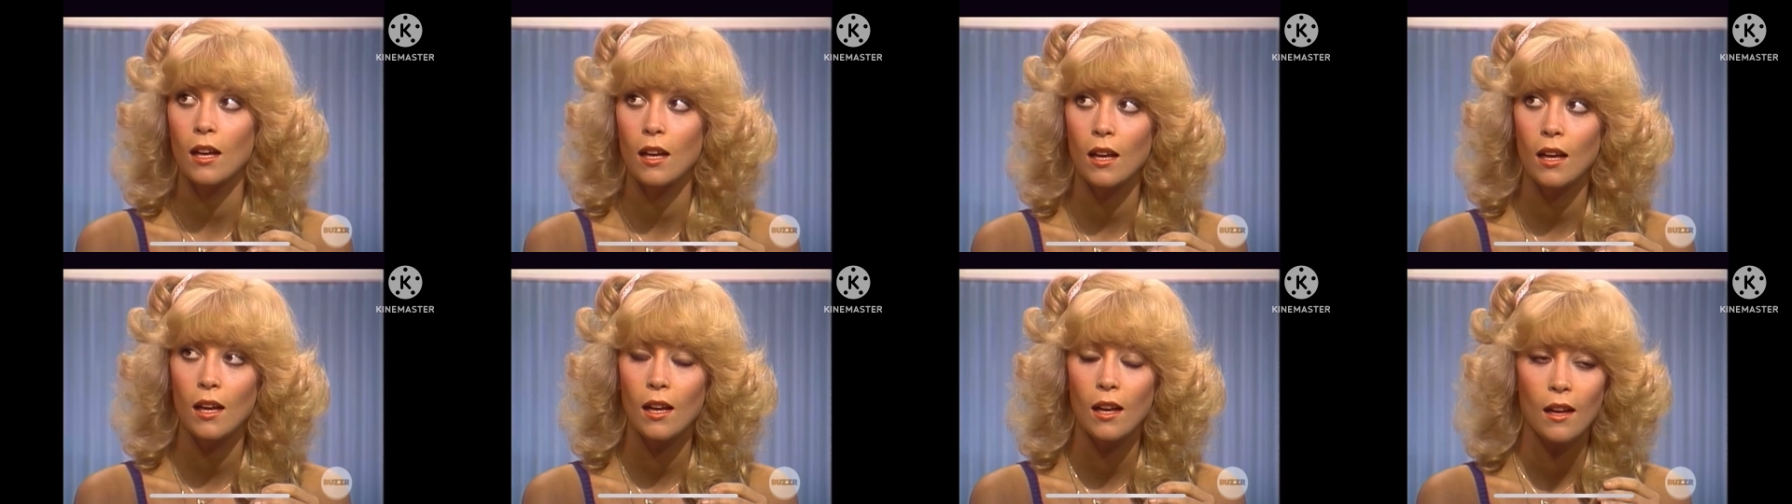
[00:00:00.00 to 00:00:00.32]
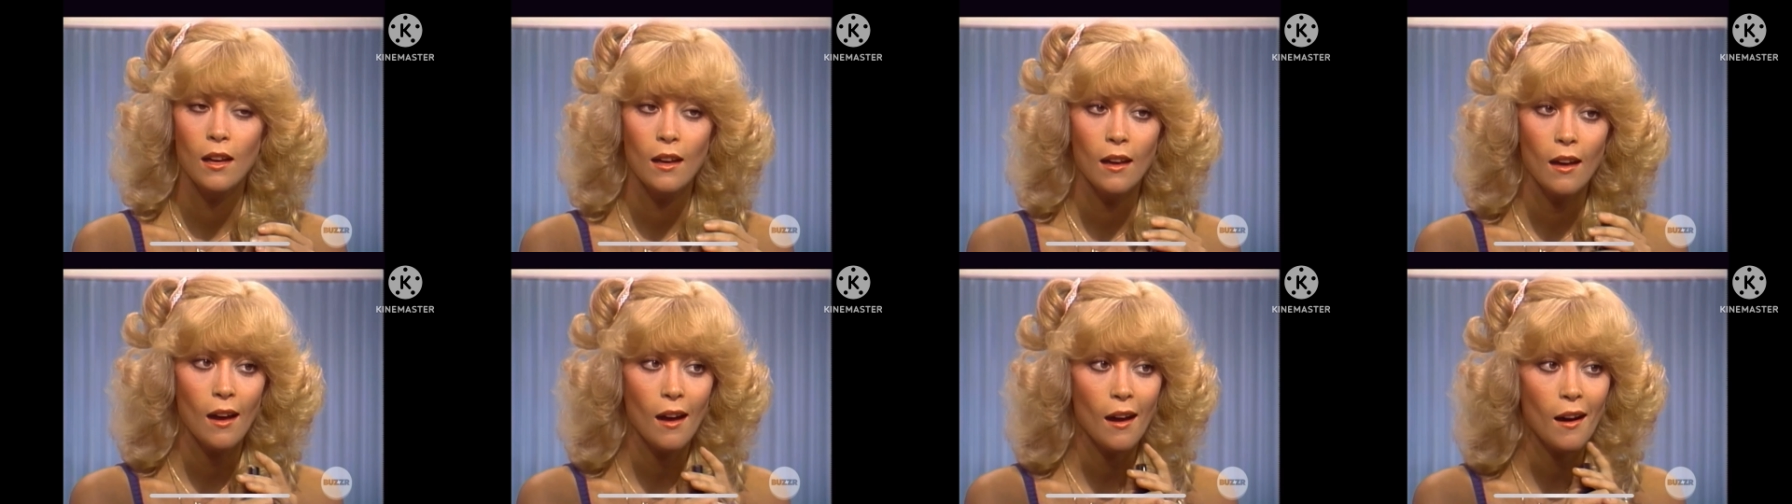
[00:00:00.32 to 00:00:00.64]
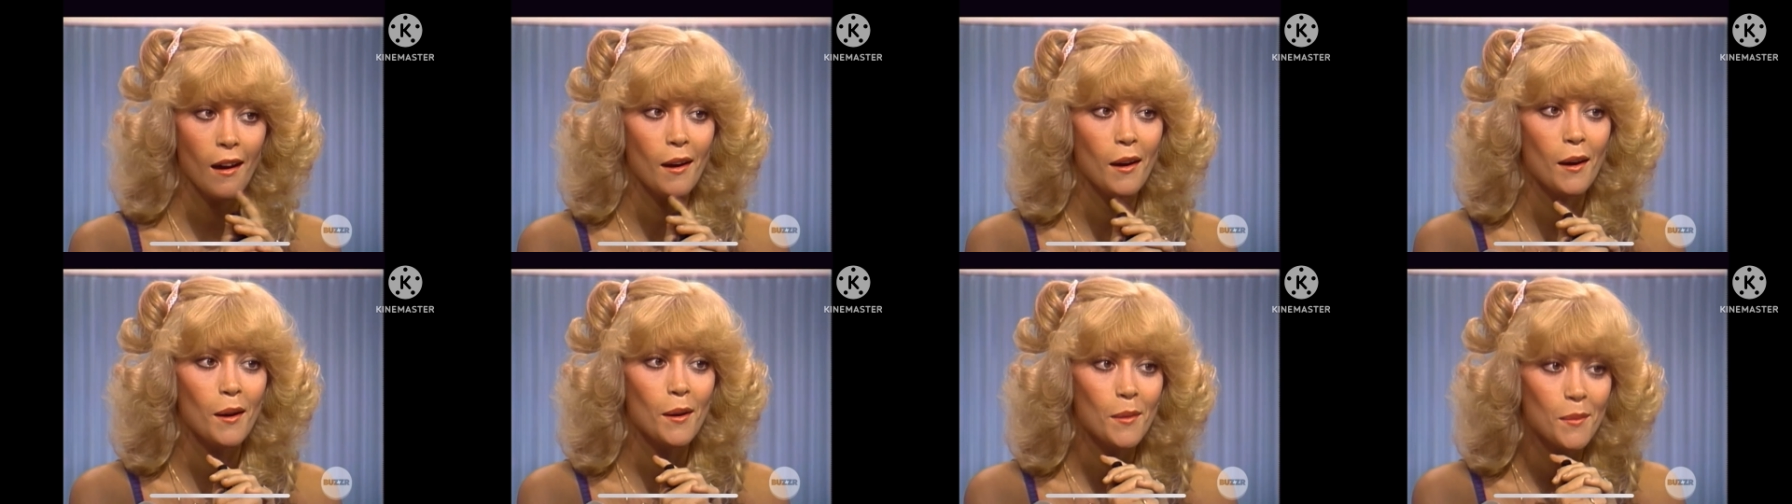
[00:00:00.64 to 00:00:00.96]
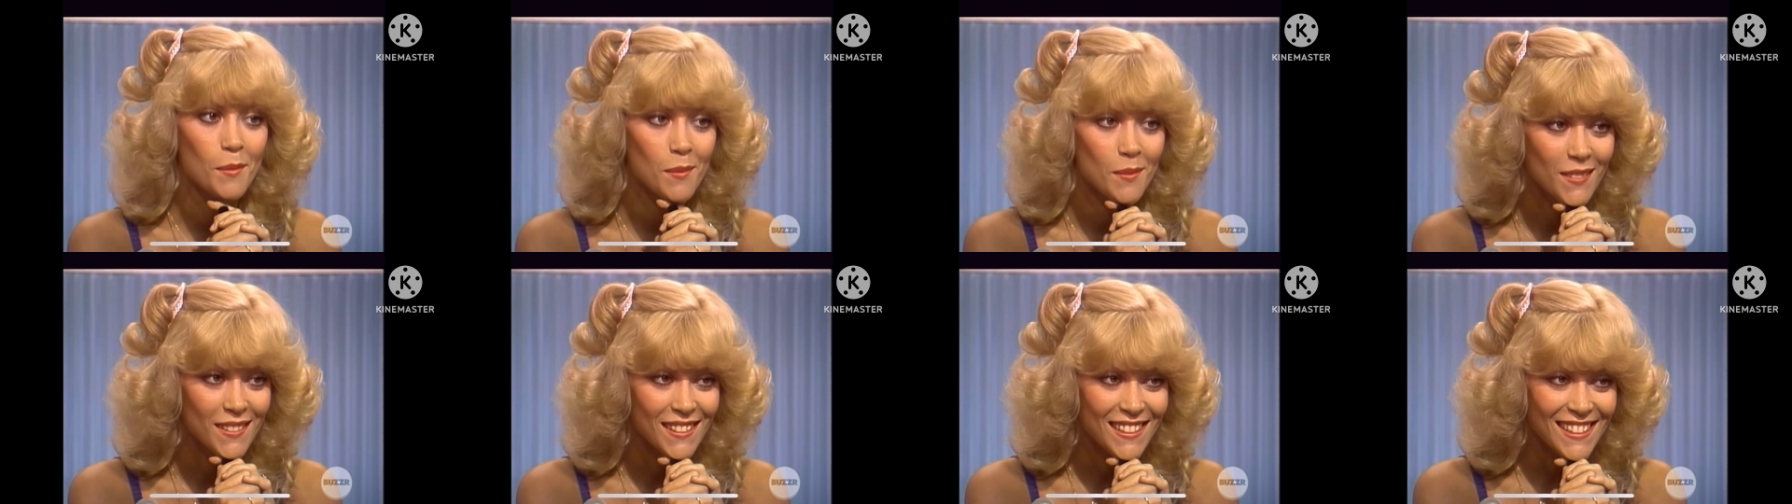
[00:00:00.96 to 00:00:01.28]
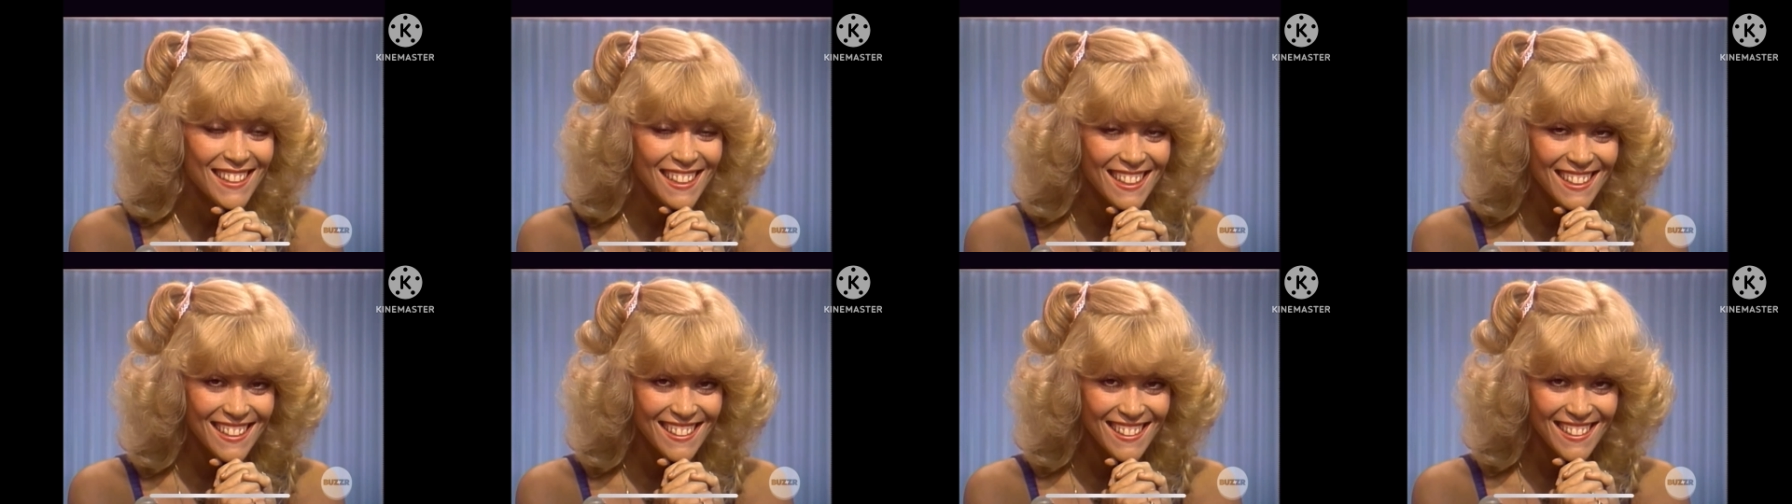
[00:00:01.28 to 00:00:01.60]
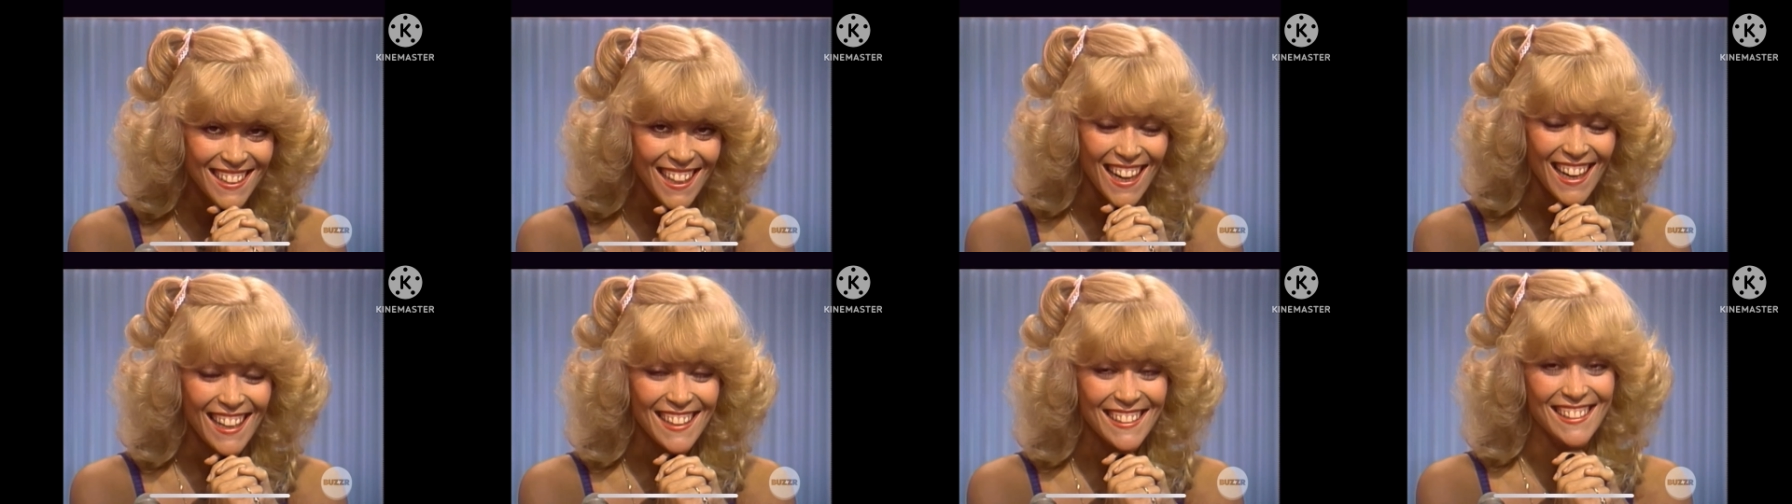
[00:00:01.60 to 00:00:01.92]
you put it in the slot, and we'll get a verbal
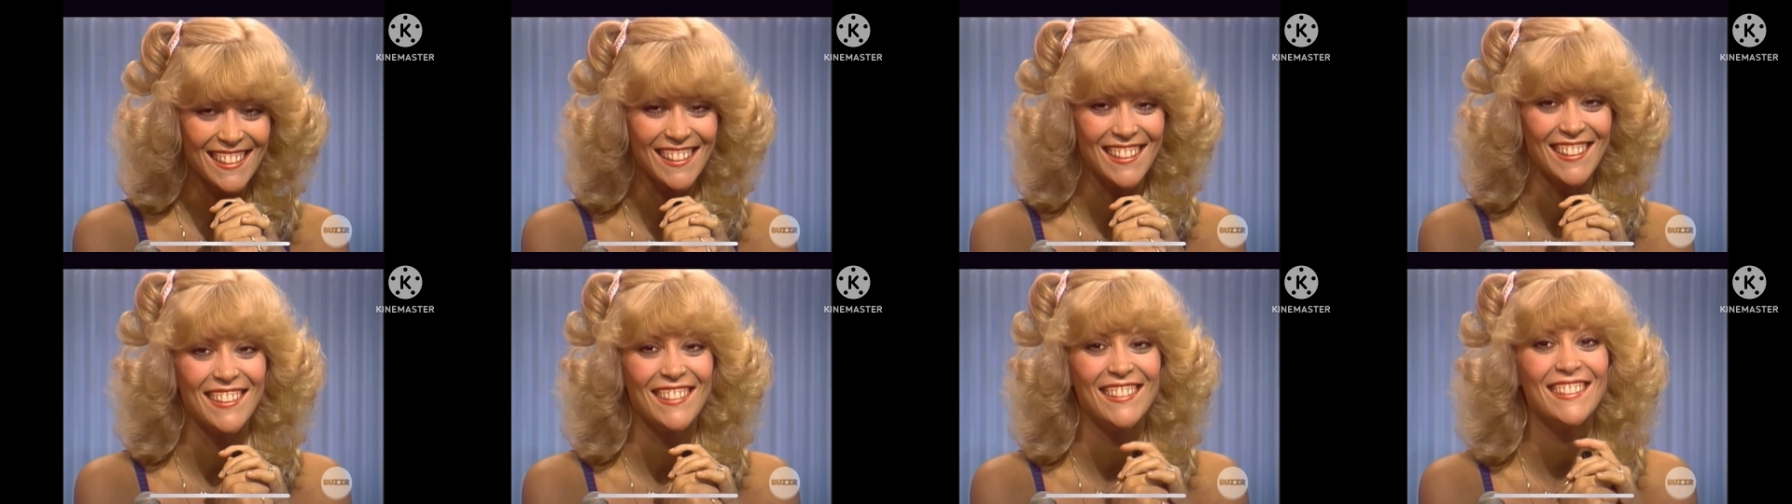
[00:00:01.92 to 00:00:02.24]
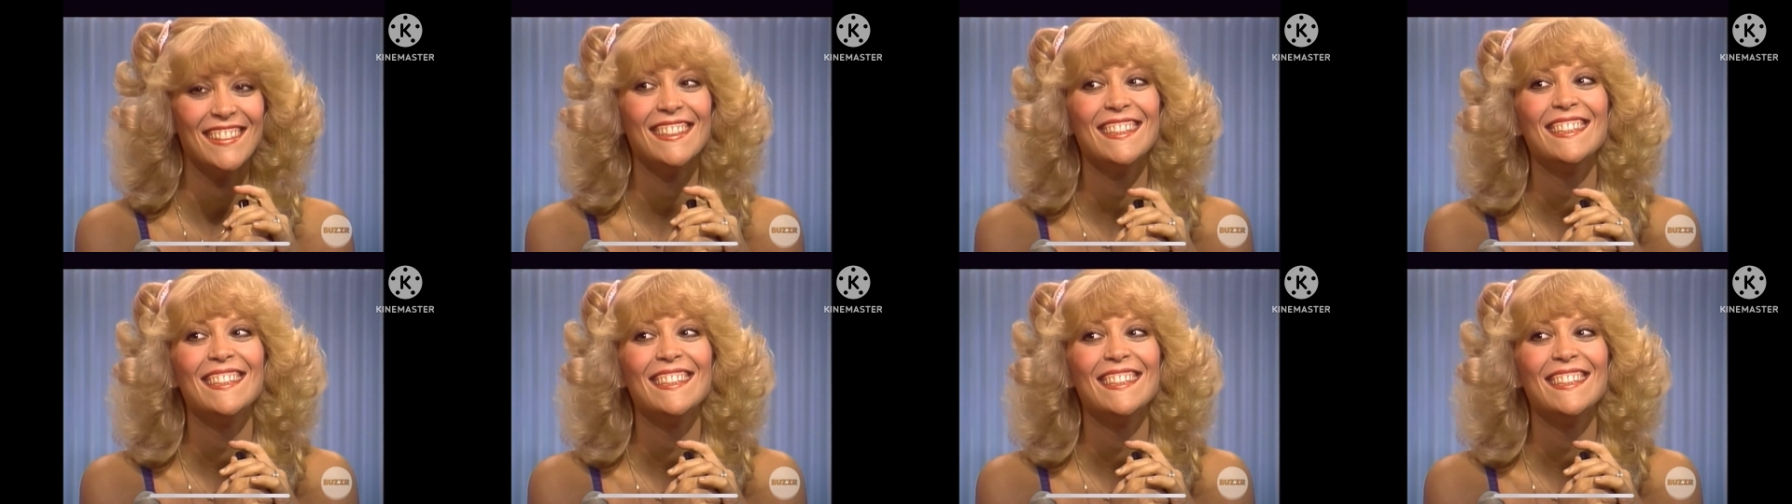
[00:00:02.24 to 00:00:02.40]
response